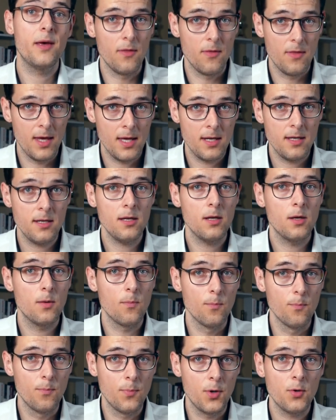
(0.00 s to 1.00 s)
Then
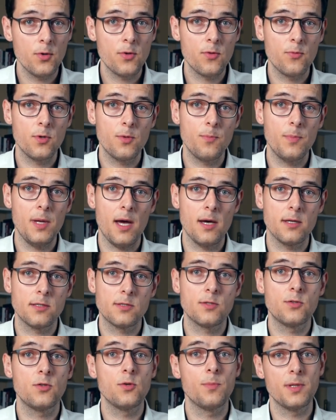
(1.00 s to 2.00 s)
both would be
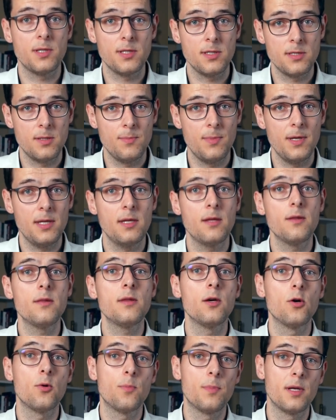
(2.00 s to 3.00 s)
asked to participate in
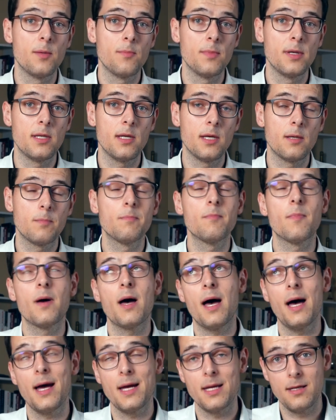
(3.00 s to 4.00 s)
the opening meeting,
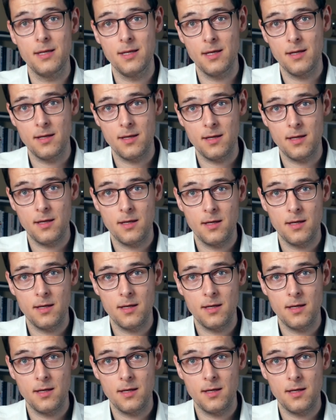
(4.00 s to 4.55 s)
ideally.